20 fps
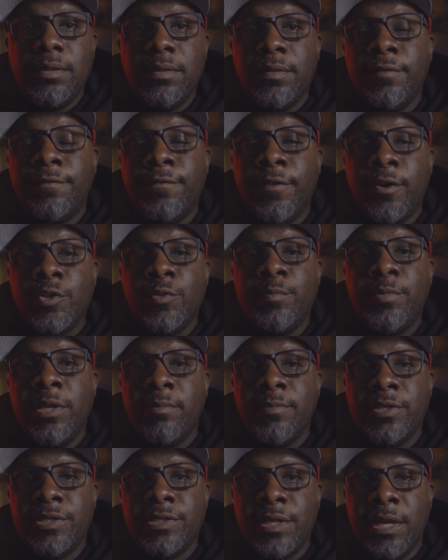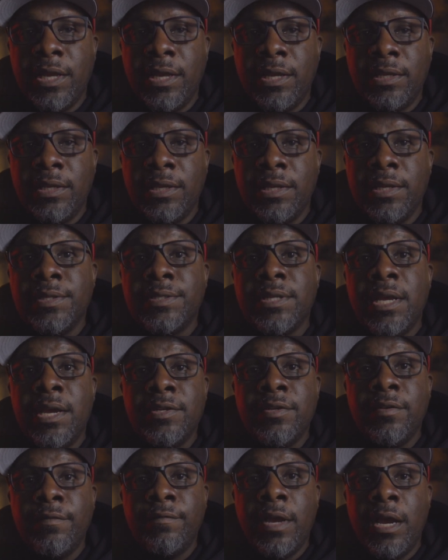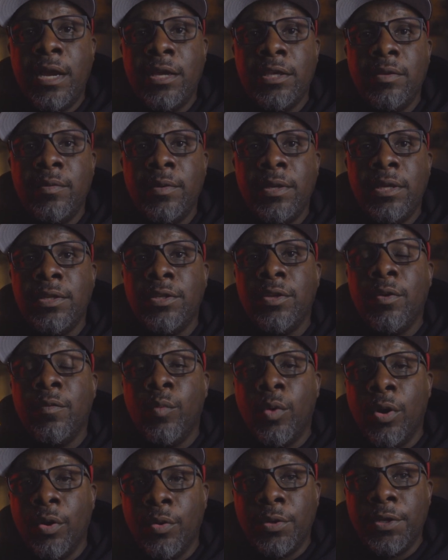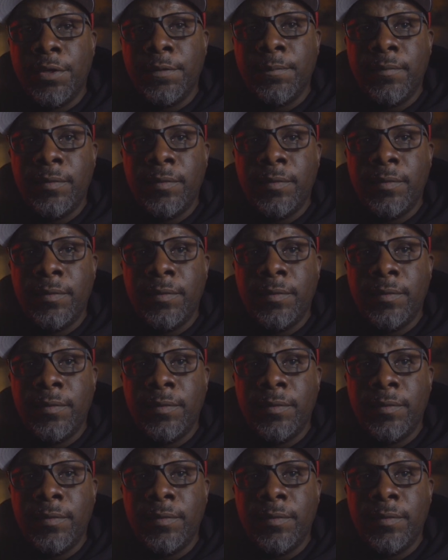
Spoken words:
The first big mistake is undervaluing your work.